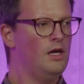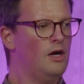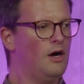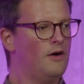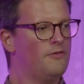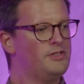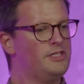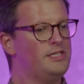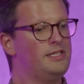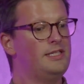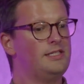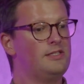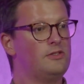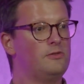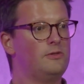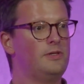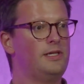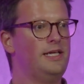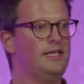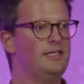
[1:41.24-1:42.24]
Obviously, this
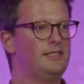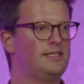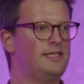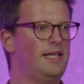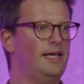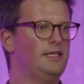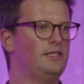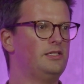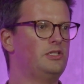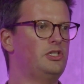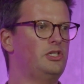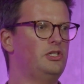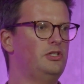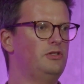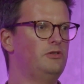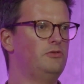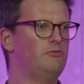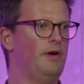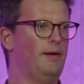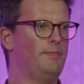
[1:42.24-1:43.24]
all leads then
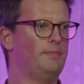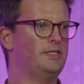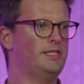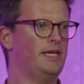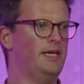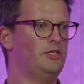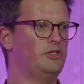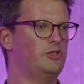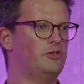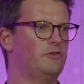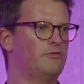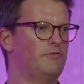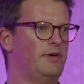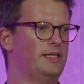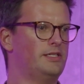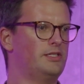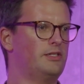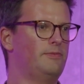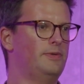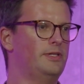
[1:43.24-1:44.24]
to reputational
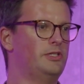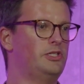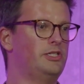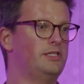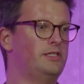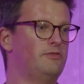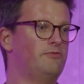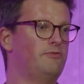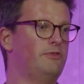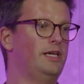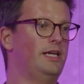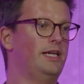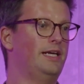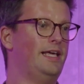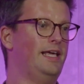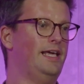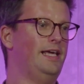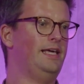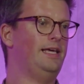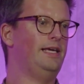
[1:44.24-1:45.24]
risk, which is a really
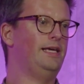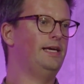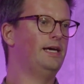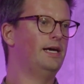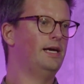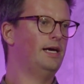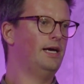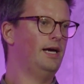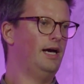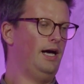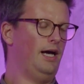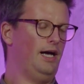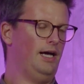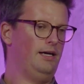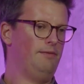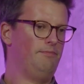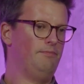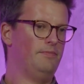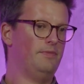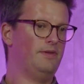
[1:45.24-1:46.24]
key
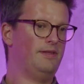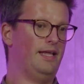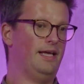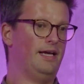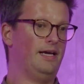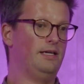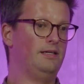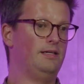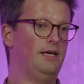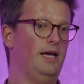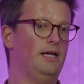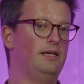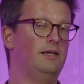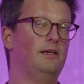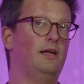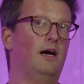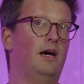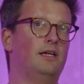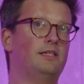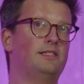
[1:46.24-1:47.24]
thing and
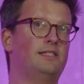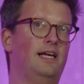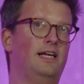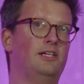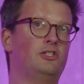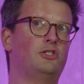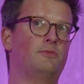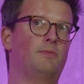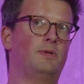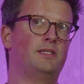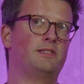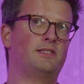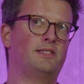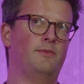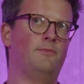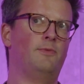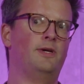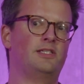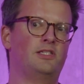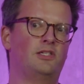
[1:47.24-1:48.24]
untangible in
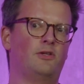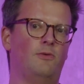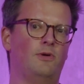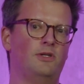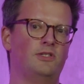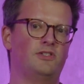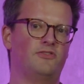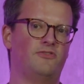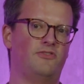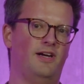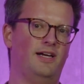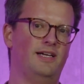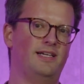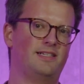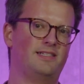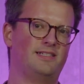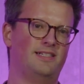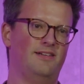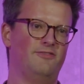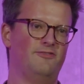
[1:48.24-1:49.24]
some ways to quantify,
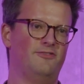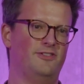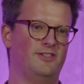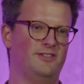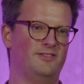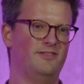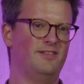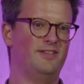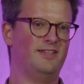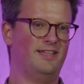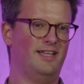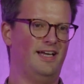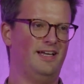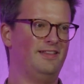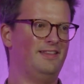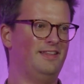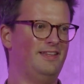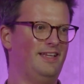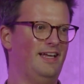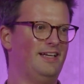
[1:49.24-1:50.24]
except for
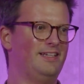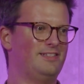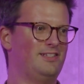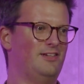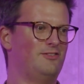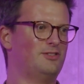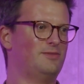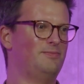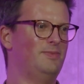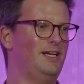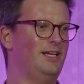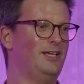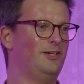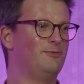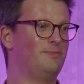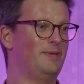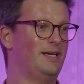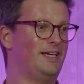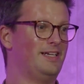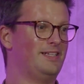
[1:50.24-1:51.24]
that is ultimately your
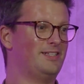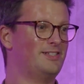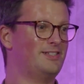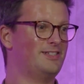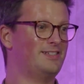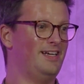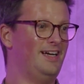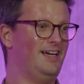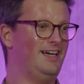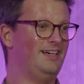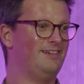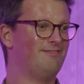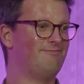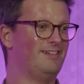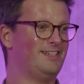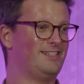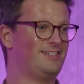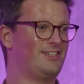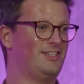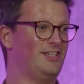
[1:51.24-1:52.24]
biggest
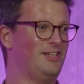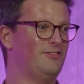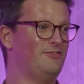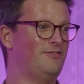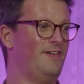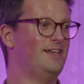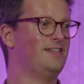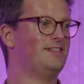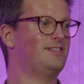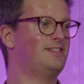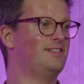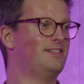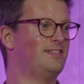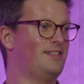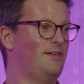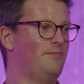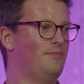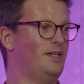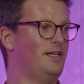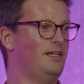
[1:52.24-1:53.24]
risk that you face and
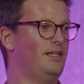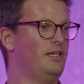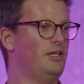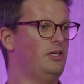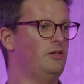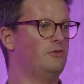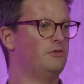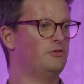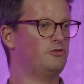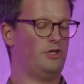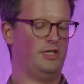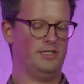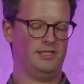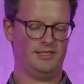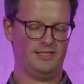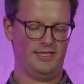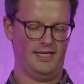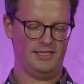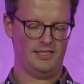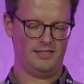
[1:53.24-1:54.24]
something that you're trying to
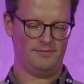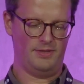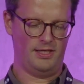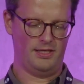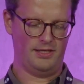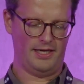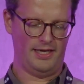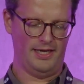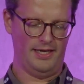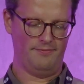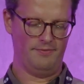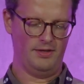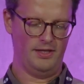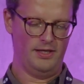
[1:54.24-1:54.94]
take to market.